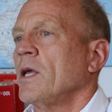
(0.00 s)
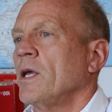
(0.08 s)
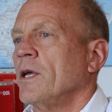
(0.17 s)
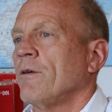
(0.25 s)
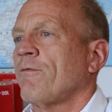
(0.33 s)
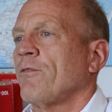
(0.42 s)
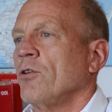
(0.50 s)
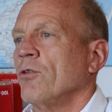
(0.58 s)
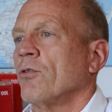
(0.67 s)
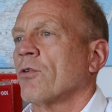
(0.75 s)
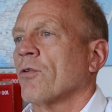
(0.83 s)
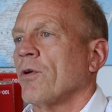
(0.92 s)
if
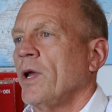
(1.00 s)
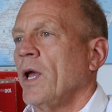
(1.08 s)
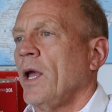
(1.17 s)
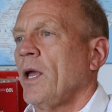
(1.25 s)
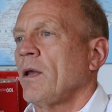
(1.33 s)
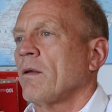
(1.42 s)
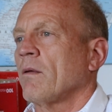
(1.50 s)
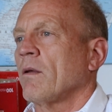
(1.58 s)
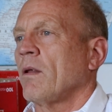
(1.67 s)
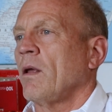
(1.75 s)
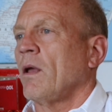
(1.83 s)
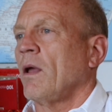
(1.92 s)
you create
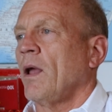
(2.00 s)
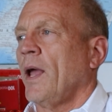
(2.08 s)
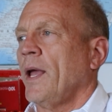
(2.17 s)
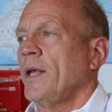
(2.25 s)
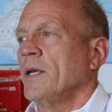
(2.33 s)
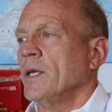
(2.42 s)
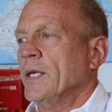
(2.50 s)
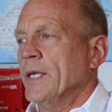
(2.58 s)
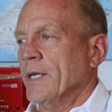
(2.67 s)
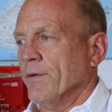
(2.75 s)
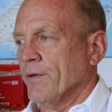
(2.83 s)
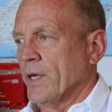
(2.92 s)
a
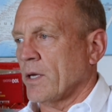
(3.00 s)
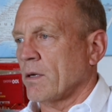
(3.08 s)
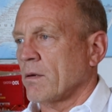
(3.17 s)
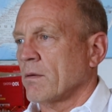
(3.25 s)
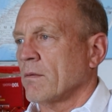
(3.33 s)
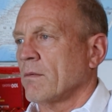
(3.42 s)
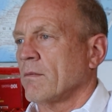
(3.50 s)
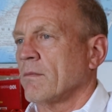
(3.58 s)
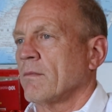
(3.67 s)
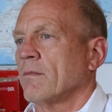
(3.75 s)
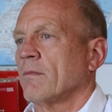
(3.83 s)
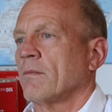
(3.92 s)
living,
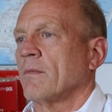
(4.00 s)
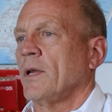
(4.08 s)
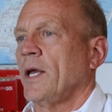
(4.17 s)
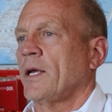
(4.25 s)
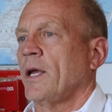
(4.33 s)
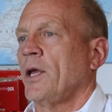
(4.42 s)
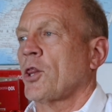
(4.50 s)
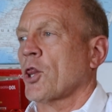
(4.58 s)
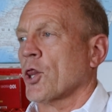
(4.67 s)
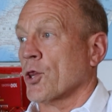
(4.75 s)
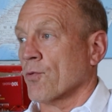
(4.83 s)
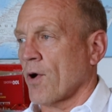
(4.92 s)
like a
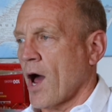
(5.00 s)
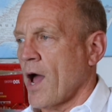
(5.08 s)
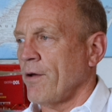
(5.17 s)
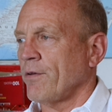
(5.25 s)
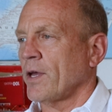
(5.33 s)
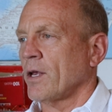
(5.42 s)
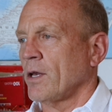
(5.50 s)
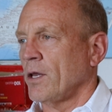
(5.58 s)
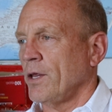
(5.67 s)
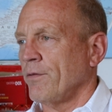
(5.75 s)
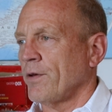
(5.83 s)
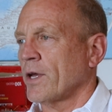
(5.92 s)
thriving
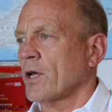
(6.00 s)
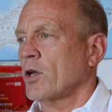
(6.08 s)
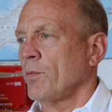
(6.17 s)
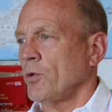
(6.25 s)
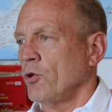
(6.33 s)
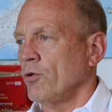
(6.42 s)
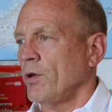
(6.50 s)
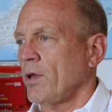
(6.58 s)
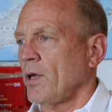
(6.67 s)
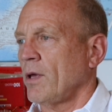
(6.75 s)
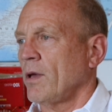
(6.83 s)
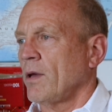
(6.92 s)
living
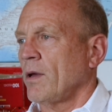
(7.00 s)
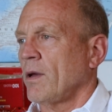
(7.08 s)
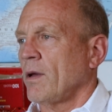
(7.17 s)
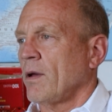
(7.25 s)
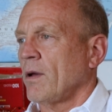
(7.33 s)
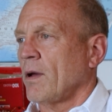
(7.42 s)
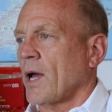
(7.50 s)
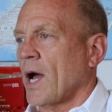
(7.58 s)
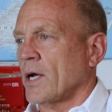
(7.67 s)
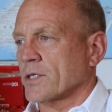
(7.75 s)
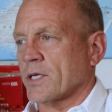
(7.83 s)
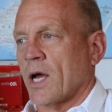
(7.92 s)
community
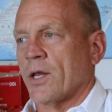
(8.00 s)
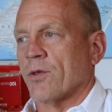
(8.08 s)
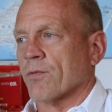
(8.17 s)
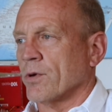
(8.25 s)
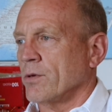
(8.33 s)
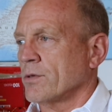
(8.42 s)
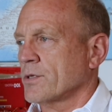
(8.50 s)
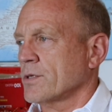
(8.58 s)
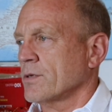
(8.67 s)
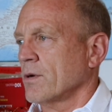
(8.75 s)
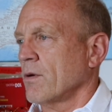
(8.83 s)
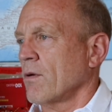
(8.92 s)
outside the
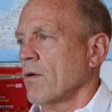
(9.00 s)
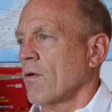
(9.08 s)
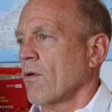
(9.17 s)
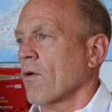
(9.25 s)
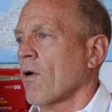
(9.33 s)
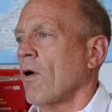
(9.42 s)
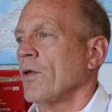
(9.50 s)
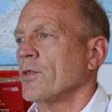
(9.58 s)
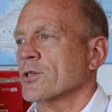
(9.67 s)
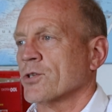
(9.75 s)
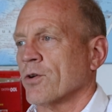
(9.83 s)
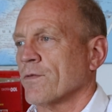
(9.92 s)
roots, or on
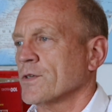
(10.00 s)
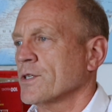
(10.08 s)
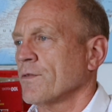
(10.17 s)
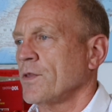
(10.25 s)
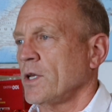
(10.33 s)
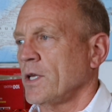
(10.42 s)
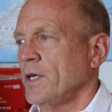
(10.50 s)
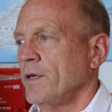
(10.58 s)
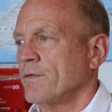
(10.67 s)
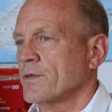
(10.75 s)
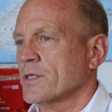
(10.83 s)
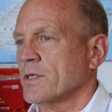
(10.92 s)
the surface of the
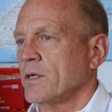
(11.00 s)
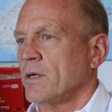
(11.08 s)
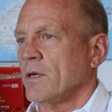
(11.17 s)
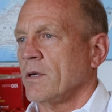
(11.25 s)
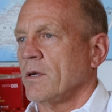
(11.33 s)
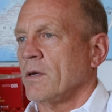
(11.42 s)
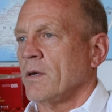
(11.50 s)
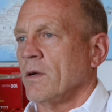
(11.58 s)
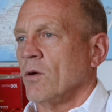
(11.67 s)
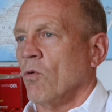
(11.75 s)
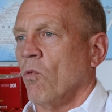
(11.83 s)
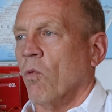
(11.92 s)
leaves,
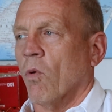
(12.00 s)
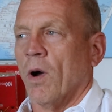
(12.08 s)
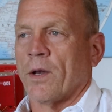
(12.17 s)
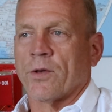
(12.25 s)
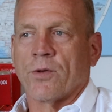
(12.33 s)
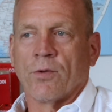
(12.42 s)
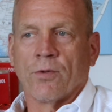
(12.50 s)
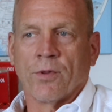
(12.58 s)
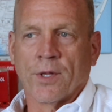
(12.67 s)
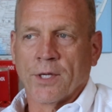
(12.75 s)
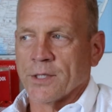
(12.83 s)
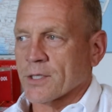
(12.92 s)
what do
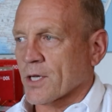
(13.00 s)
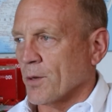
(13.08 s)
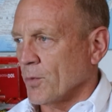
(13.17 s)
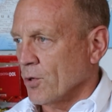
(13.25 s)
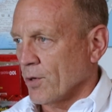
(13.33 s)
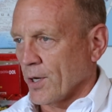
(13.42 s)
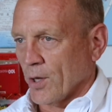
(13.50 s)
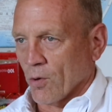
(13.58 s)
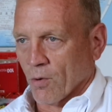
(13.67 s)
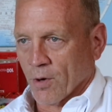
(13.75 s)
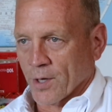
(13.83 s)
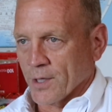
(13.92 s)
these community
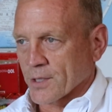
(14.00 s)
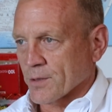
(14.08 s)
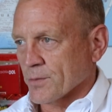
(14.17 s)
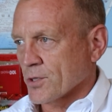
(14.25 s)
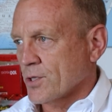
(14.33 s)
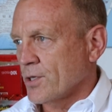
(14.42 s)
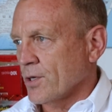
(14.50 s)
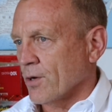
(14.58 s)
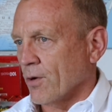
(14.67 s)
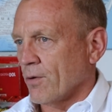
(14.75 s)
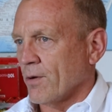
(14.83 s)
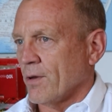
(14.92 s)
organisms
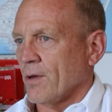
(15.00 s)
do?